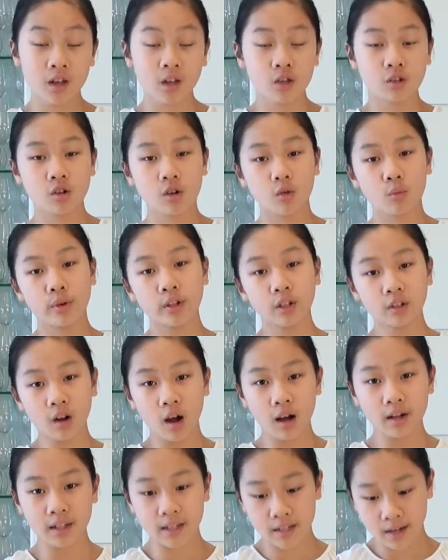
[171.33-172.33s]
So we do
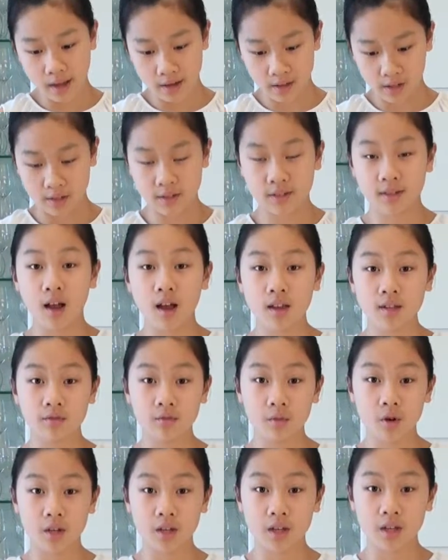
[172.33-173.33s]
not need any sauce
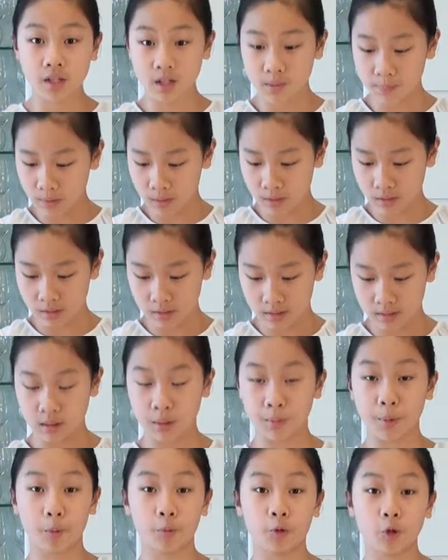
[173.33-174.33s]
for this because the
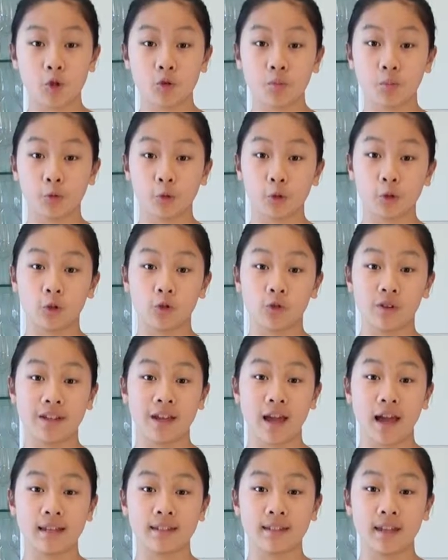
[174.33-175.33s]
barbecue pork already
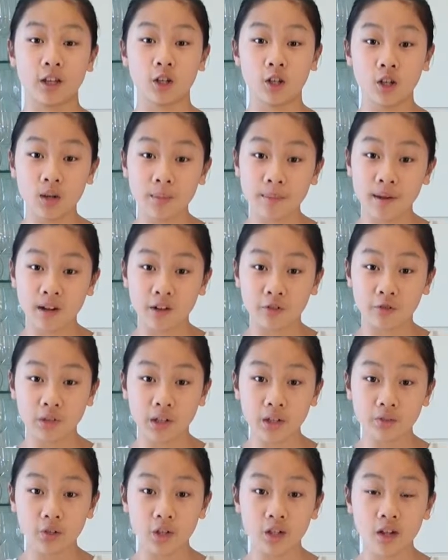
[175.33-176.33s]
has a good amount of
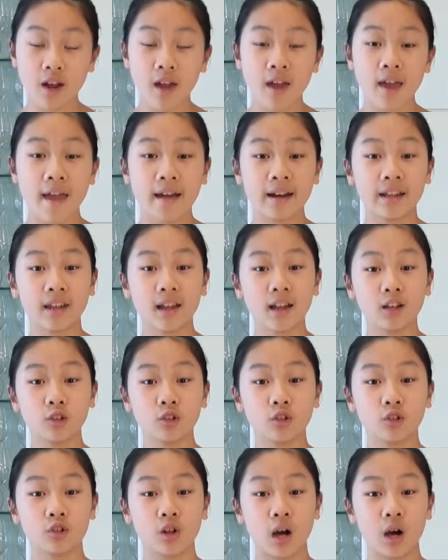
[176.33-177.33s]
flavor, and again,
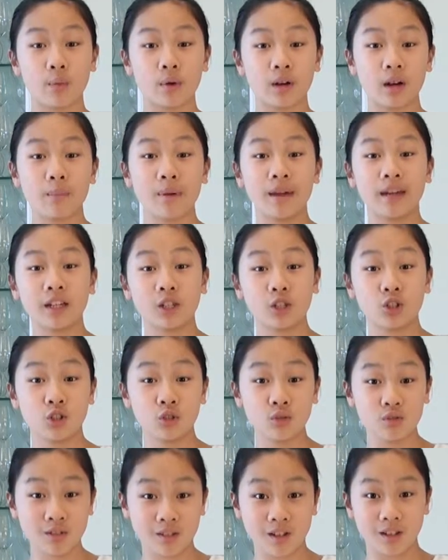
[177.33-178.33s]
you do not want to make it
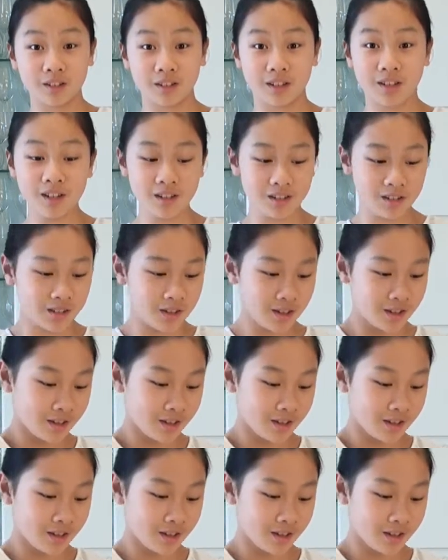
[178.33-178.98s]
too salty.